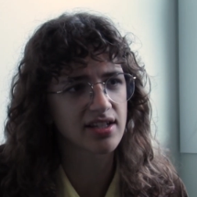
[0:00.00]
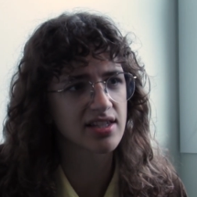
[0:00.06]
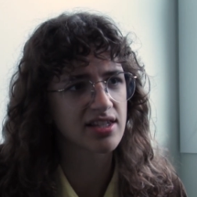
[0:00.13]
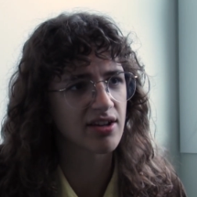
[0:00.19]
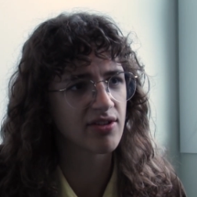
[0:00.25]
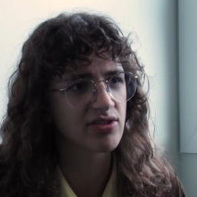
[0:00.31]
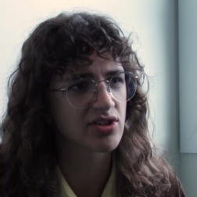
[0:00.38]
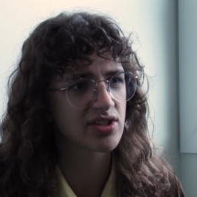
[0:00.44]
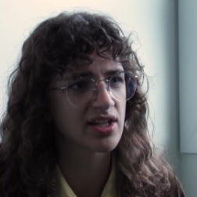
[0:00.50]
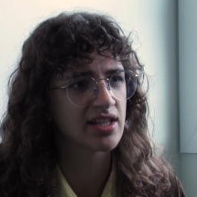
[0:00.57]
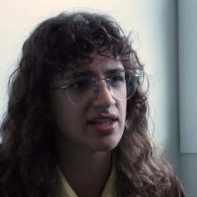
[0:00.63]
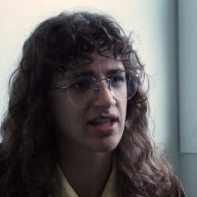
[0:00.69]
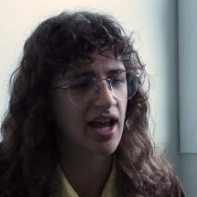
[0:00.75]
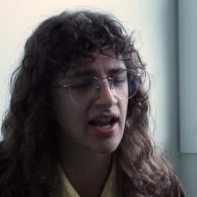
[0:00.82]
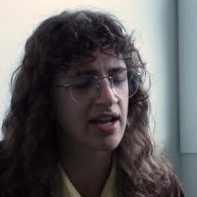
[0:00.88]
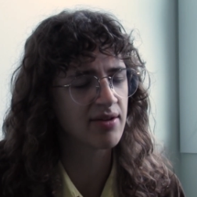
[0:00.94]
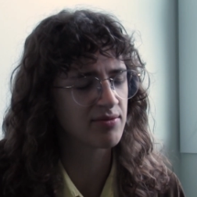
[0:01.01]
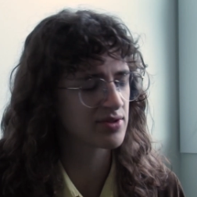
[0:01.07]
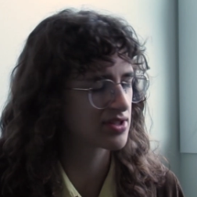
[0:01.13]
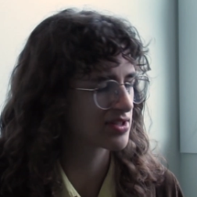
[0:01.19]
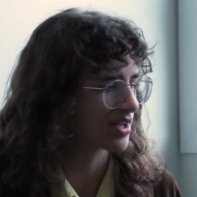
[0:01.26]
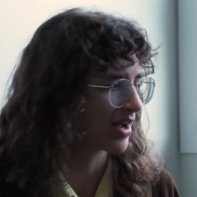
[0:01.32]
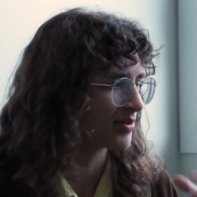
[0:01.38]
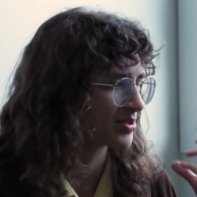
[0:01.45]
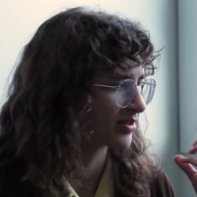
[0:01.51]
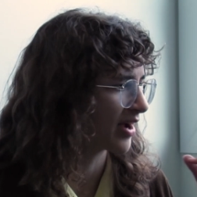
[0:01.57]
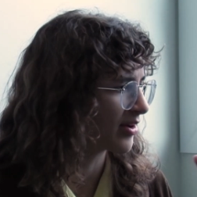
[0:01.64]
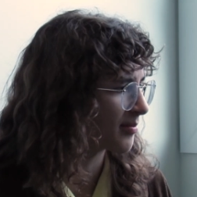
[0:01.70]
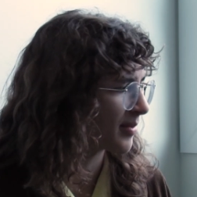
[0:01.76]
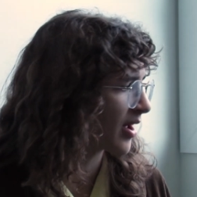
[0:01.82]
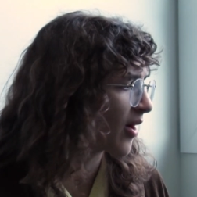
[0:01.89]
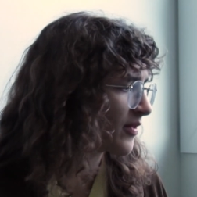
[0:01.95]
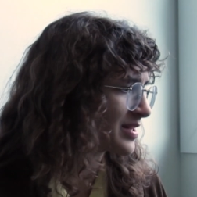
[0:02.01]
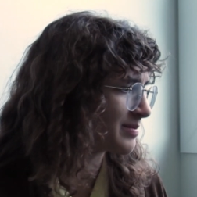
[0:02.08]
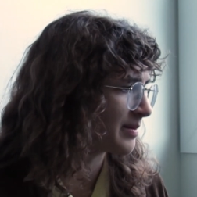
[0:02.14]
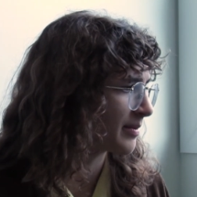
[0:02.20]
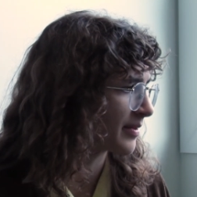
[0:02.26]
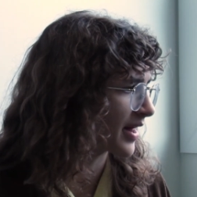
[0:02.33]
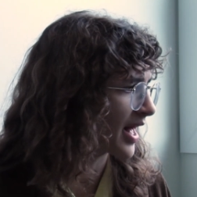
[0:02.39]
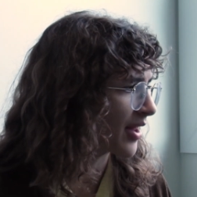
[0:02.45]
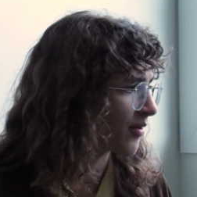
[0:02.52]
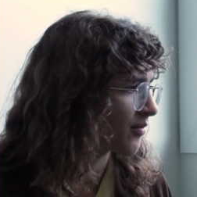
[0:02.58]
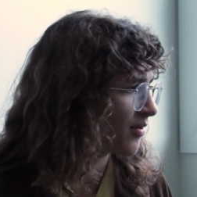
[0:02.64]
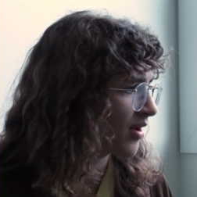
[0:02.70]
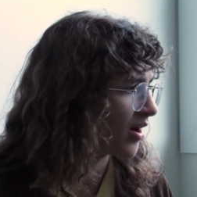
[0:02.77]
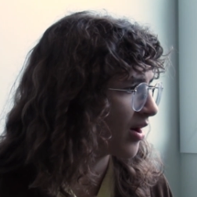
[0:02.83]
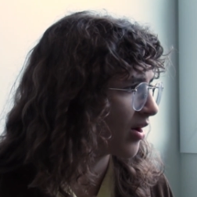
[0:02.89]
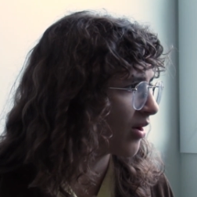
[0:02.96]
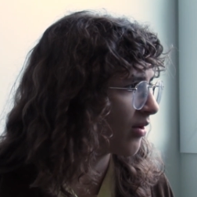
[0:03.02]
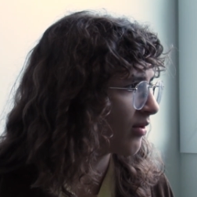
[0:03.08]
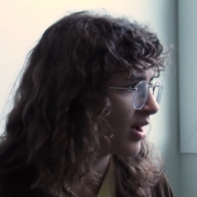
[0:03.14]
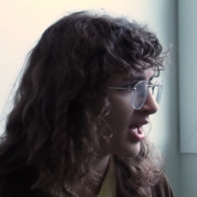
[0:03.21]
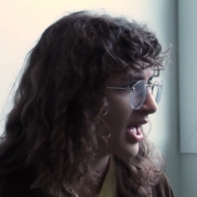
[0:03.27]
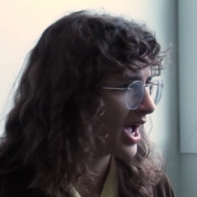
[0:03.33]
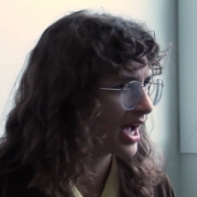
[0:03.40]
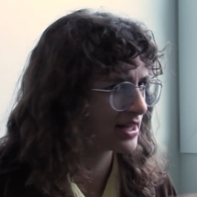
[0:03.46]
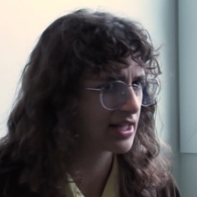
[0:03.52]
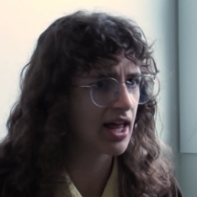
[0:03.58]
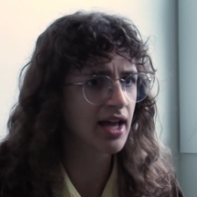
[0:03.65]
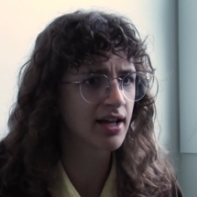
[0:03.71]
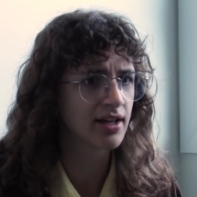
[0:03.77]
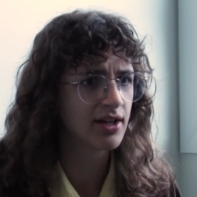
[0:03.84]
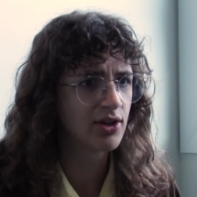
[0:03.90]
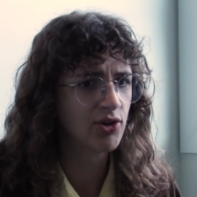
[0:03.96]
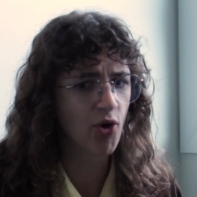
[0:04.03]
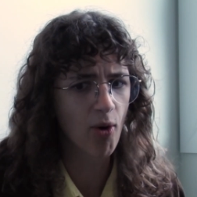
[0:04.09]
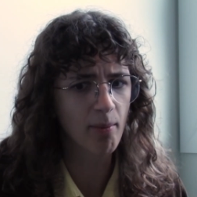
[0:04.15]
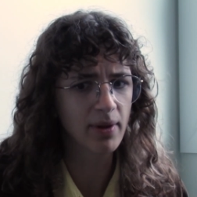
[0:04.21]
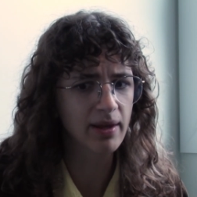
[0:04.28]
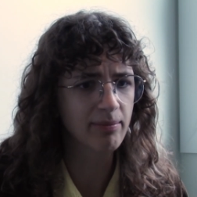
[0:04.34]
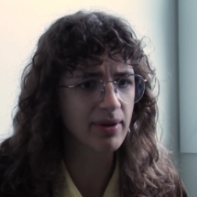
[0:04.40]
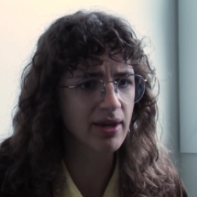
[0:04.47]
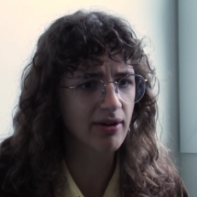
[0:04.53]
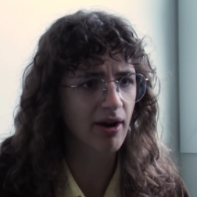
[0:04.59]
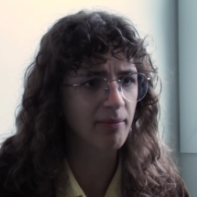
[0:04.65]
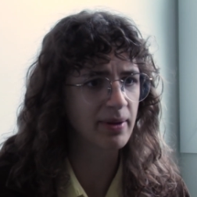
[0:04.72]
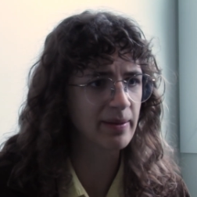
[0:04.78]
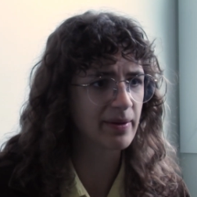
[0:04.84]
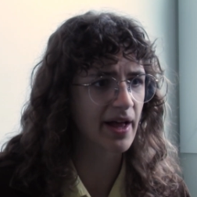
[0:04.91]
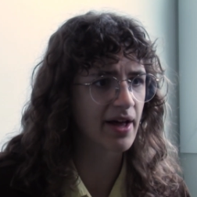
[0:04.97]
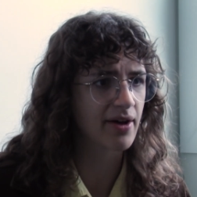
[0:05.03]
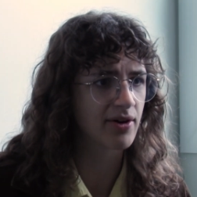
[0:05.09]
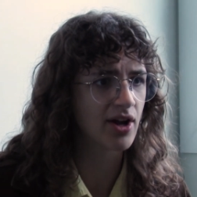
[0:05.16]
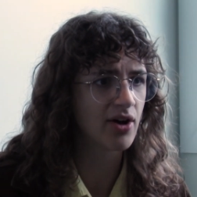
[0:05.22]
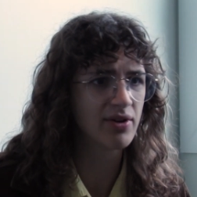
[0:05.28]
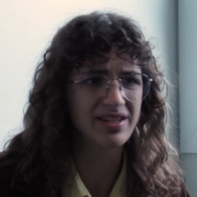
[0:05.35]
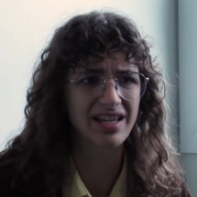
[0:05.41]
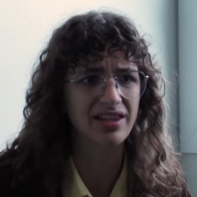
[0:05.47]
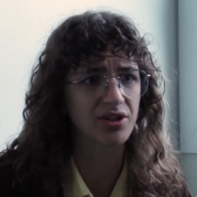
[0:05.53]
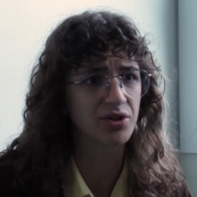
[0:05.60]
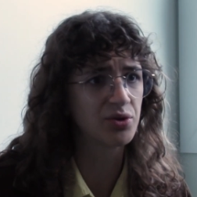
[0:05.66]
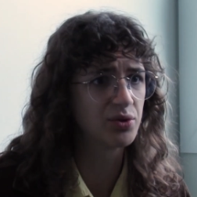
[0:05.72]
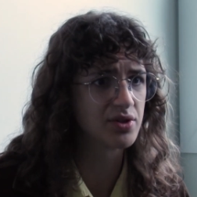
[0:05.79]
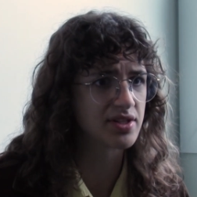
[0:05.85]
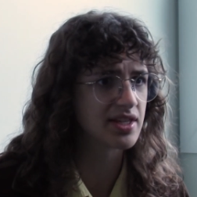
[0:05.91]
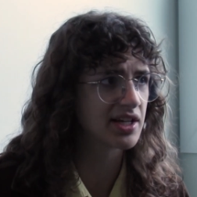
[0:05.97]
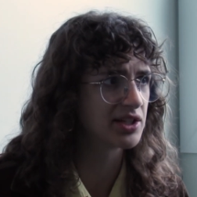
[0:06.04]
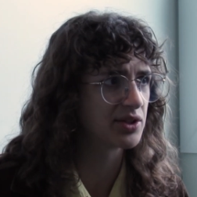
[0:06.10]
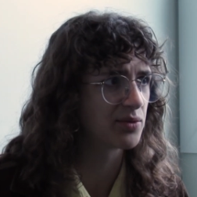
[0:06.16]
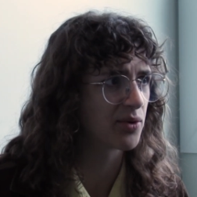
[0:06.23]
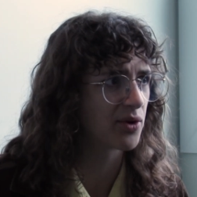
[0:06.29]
And so I was just in, and it was I was surrounded by all these people that I don't know, and like normally being around people I don't know is like the coolest thing in the